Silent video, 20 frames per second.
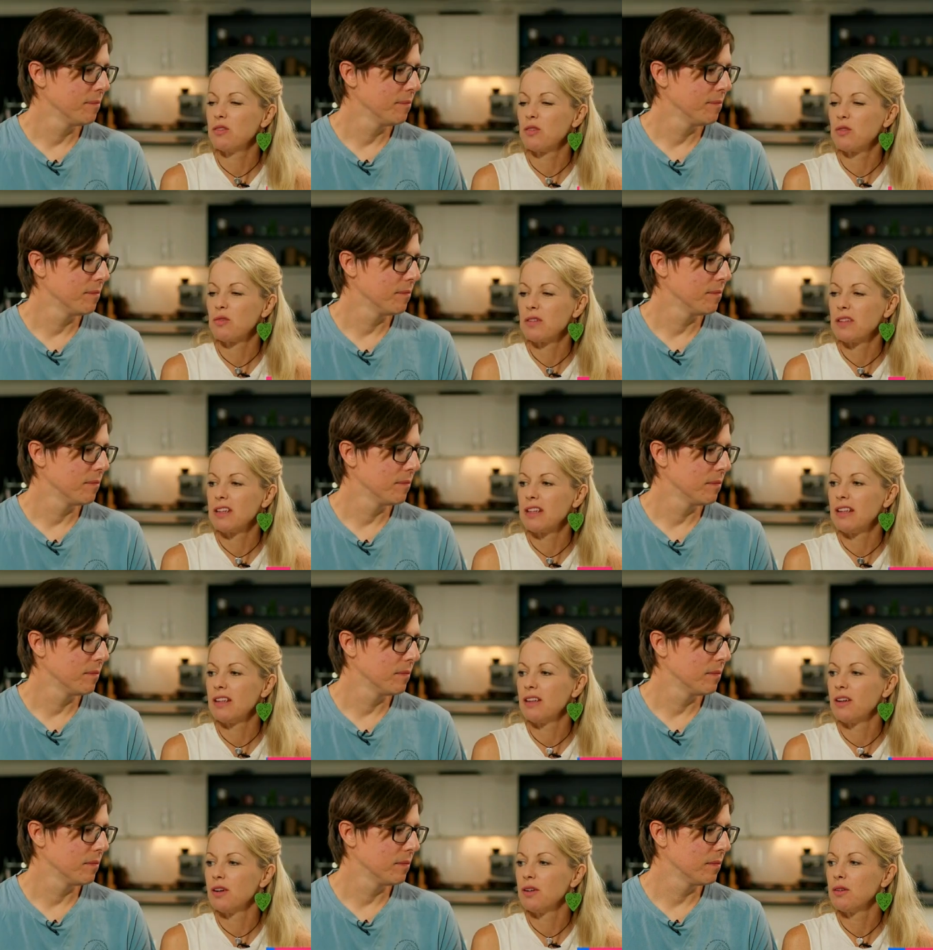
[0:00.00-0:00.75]
Speaker 1: You were really
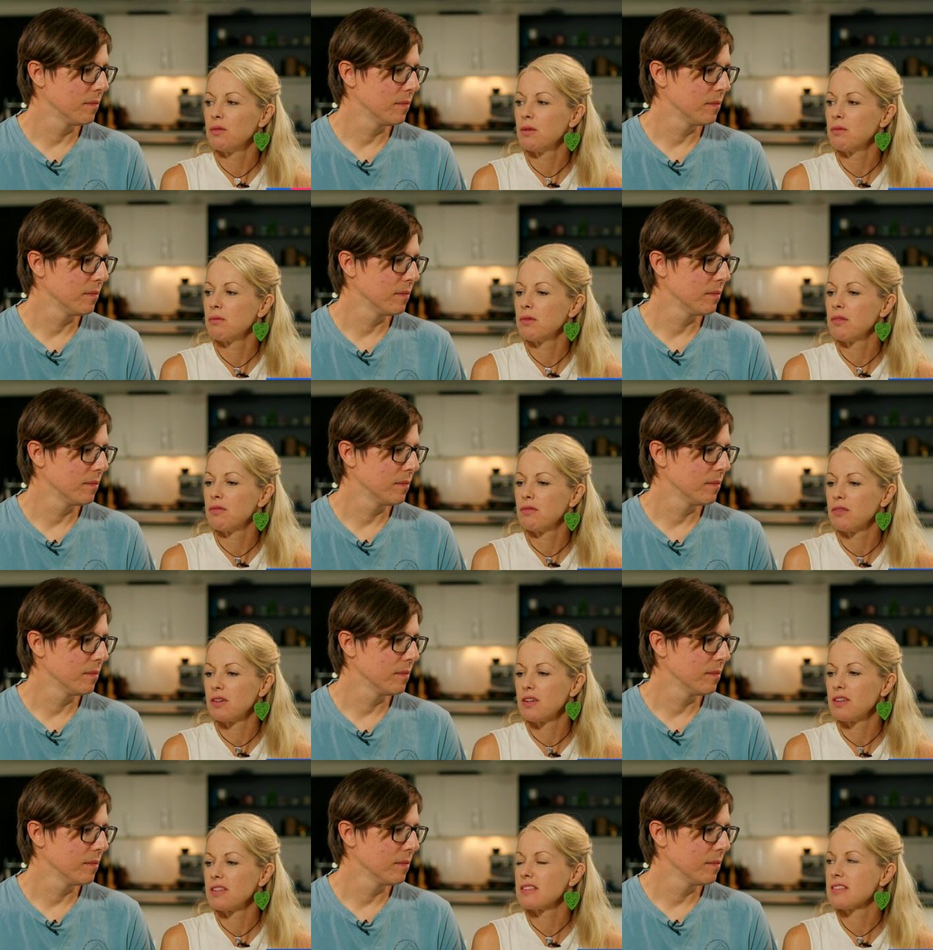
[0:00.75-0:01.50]
low when we
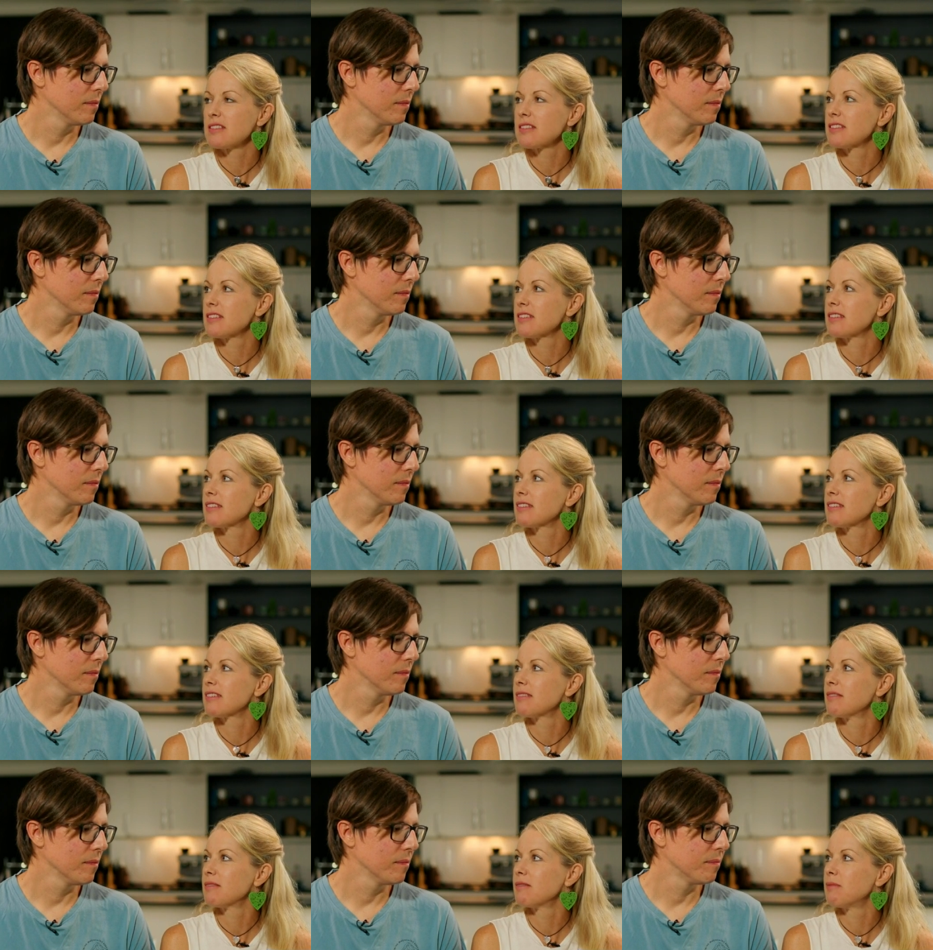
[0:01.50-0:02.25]
first
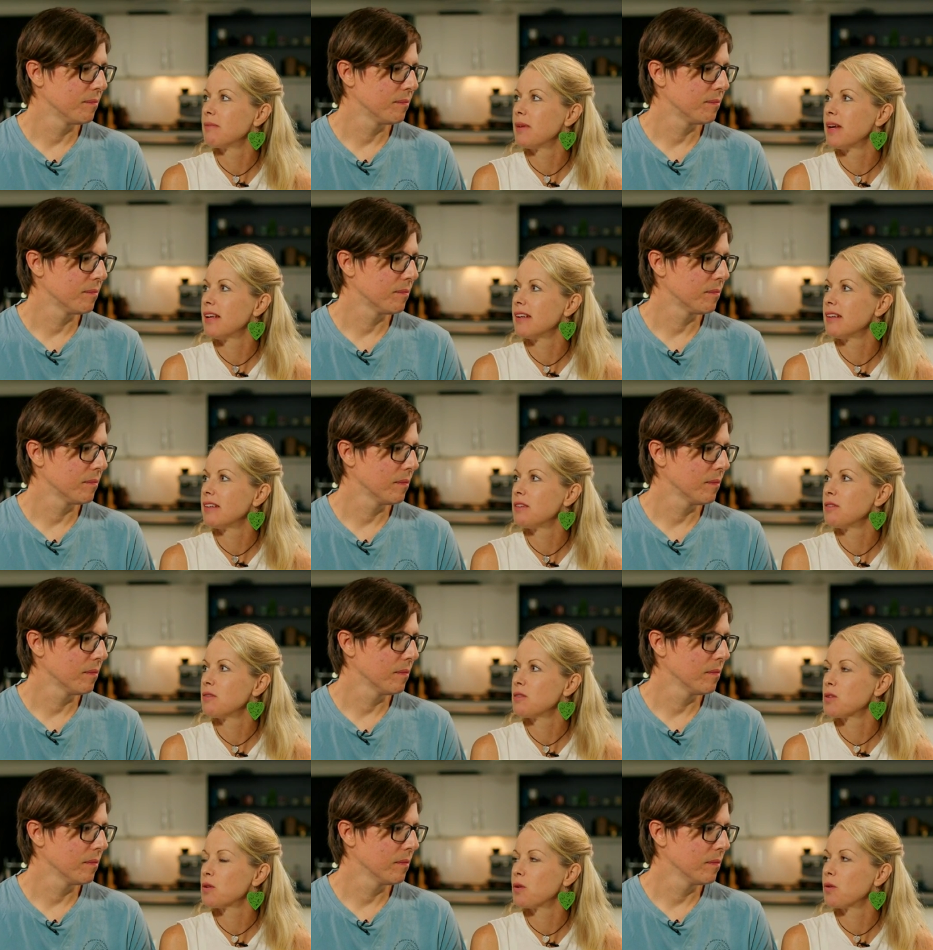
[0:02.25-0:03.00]
met and you
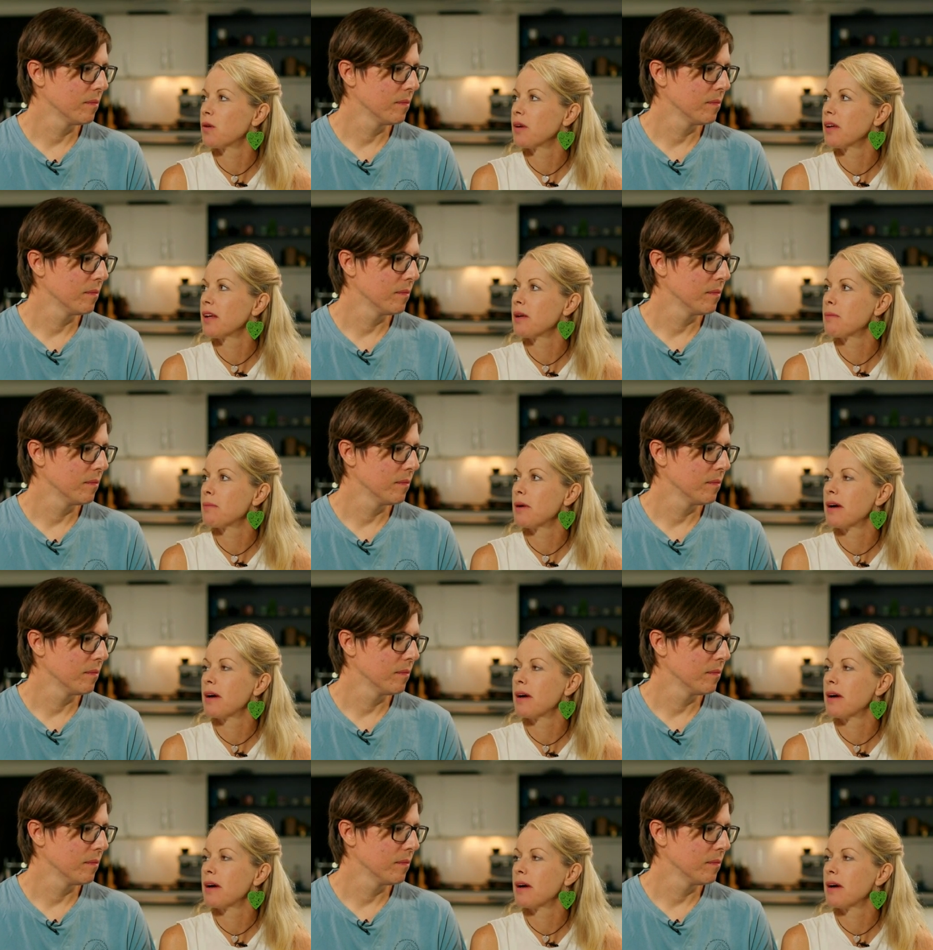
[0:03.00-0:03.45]
were talking